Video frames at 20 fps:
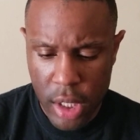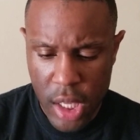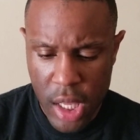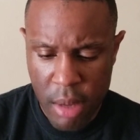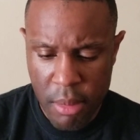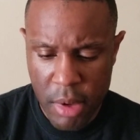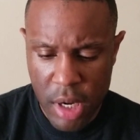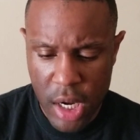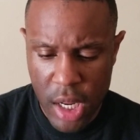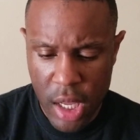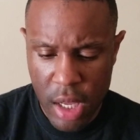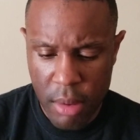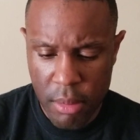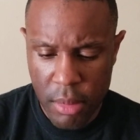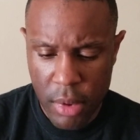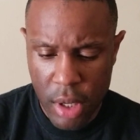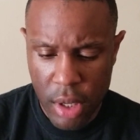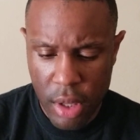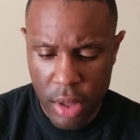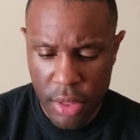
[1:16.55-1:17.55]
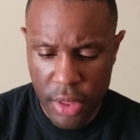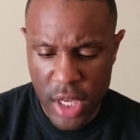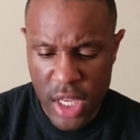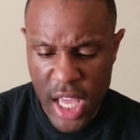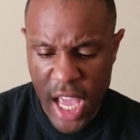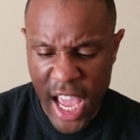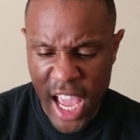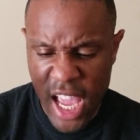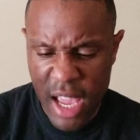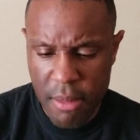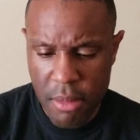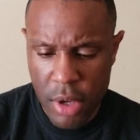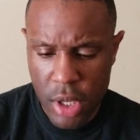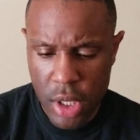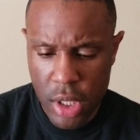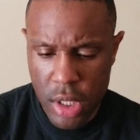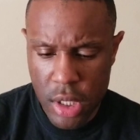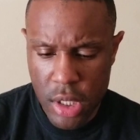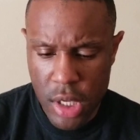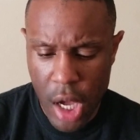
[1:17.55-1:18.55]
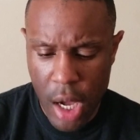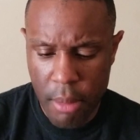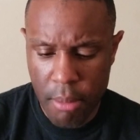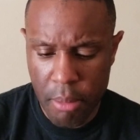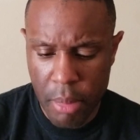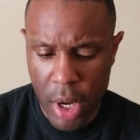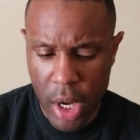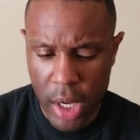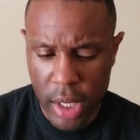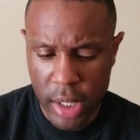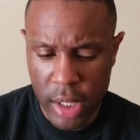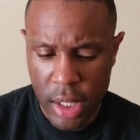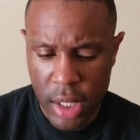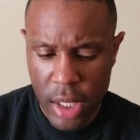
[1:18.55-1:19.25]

Eminem, The Game, Young Buck,